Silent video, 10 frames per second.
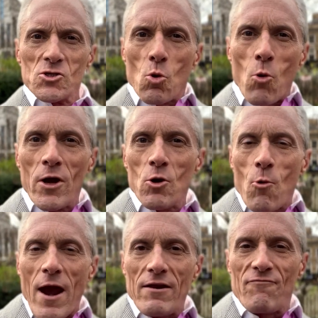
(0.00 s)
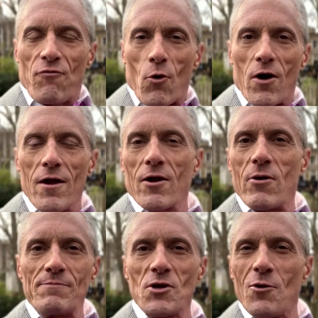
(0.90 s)
So what are you waiting for?
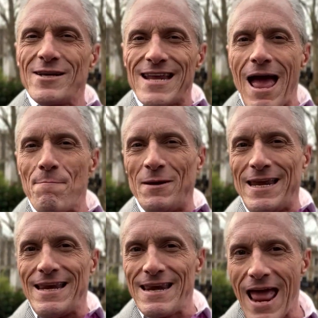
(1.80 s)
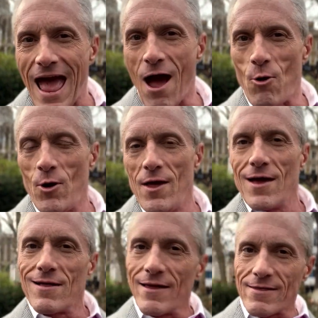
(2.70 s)
Crypto is happening now.
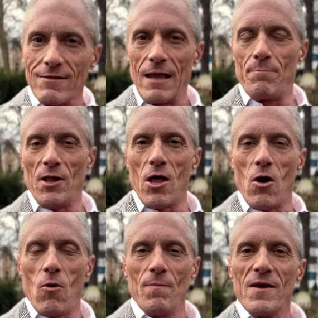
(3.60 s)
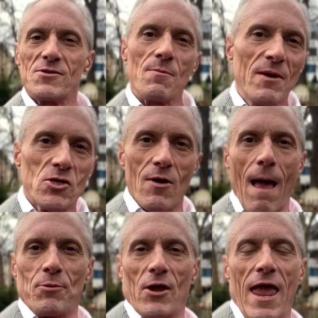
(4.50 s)
Click the link below, submit your
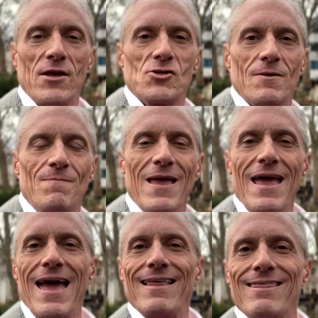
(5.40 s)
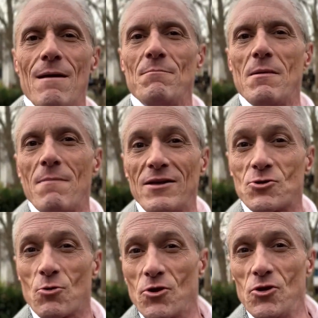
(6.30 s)
application, and let me
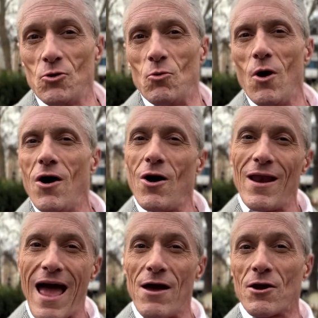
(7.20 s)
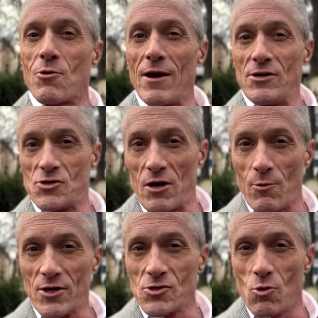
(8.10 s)
mentor you on how to create
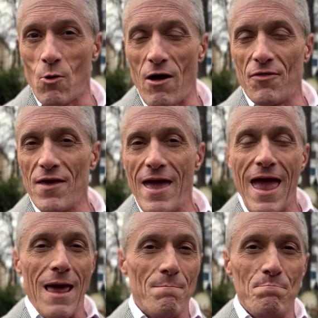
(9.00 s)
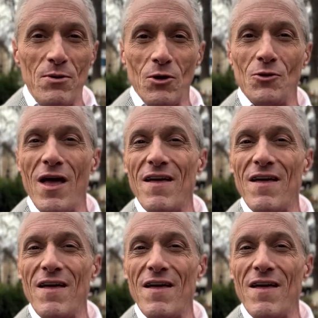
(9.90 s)
generational wealth and build